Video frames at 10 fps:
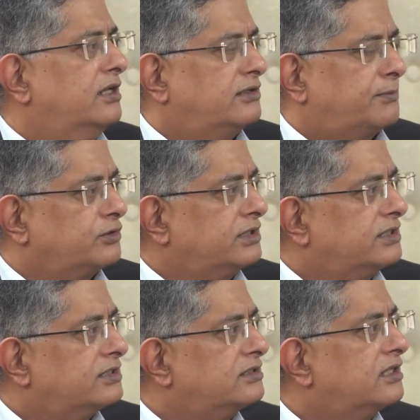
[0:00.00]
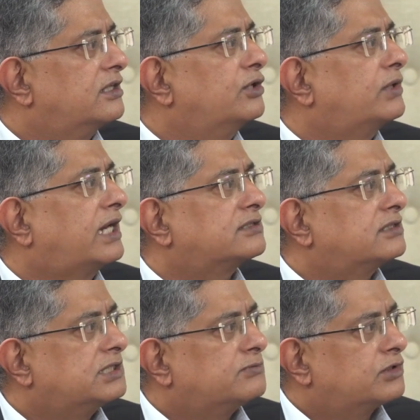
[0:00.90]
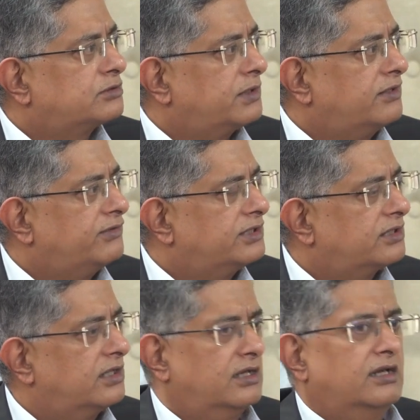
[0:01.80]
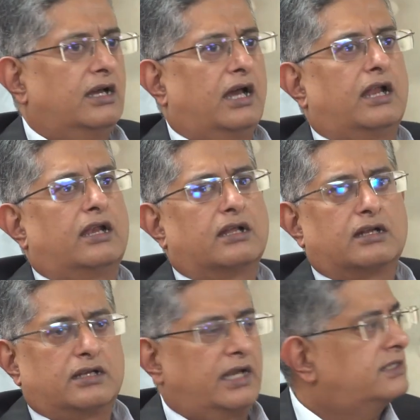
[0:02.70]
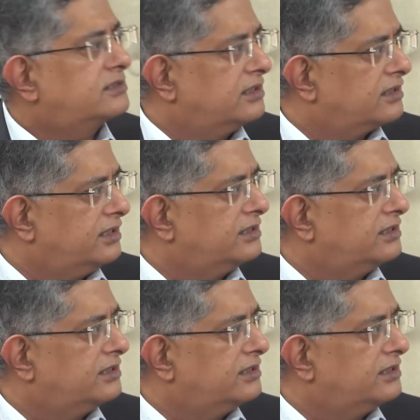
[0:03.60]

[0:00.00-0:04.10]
Supposing this year new tax regime was beneficial, and next year